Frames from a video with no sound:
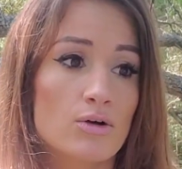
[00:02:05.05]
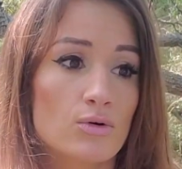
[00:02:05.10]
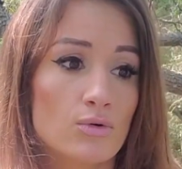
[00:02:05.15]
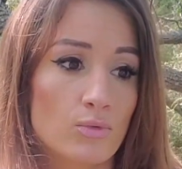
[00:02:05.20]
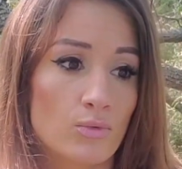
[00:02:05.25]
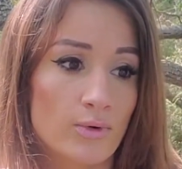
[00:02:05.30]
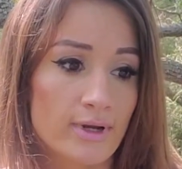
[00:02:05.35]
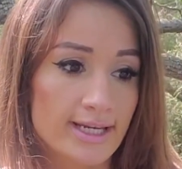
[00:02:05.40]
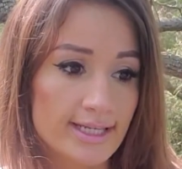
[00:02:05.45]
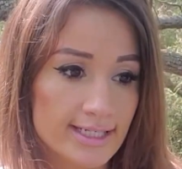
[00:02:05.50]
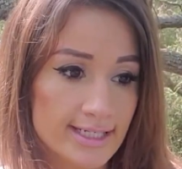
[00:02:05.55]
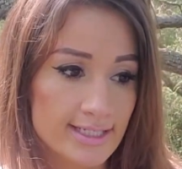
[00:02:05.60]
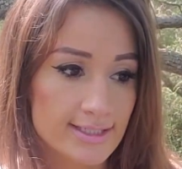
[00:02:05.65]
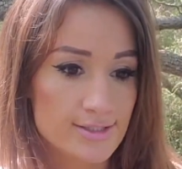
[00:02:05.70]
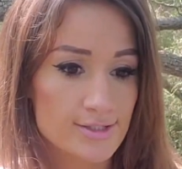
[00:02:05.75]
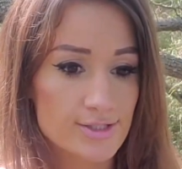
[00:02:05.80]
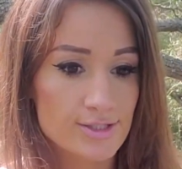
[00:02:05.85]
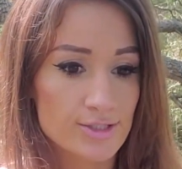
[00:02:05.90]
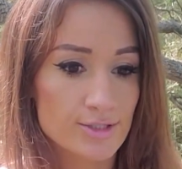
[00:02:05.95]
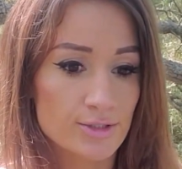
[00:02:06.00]
We
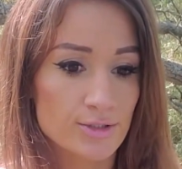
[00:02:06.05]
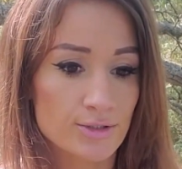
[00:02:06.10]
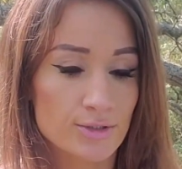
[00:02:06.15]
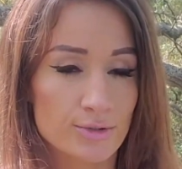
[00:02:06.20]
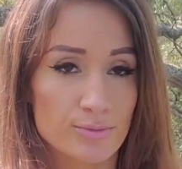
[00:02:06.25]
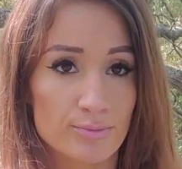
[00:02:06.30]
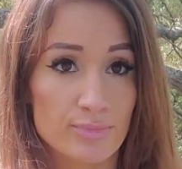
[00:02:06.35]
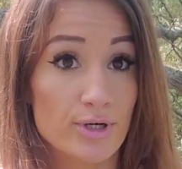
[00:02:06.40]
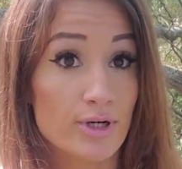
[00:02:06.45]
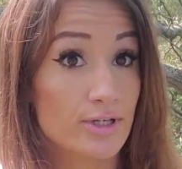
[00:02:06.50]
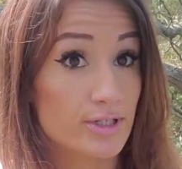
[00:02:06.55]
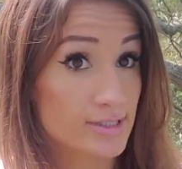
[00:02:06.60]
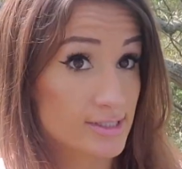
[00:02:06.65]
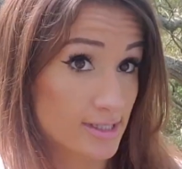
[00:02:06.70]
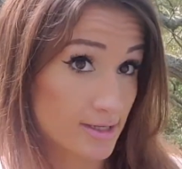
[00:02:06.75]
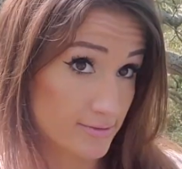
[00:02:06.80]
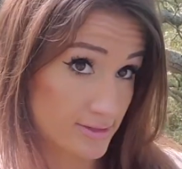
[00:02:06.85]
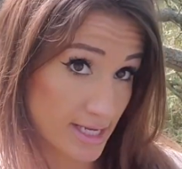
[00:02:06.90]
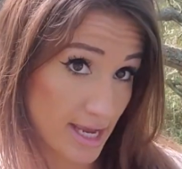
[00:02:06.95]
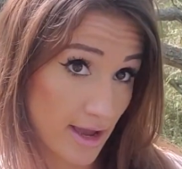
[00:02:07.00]
need to put
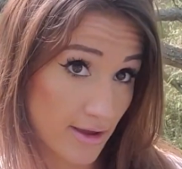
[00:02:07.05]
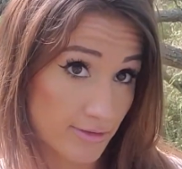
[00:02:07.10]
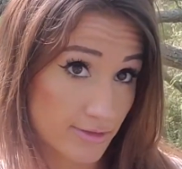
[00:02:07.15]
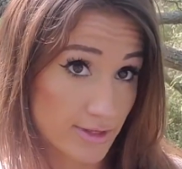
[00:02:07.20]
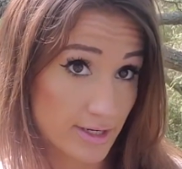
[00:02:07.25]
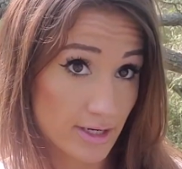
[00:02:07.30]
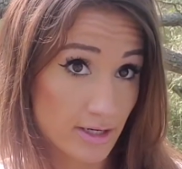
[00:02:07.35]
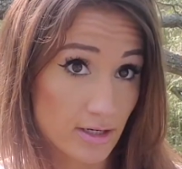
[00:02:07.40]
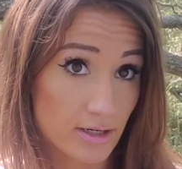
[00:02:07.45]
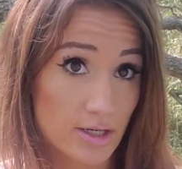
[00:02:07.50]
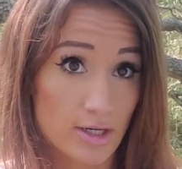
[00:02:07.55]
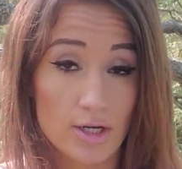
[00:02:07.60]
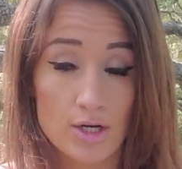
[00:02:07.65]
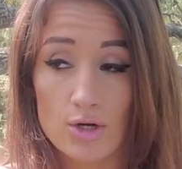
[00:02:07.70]
ourselves out there.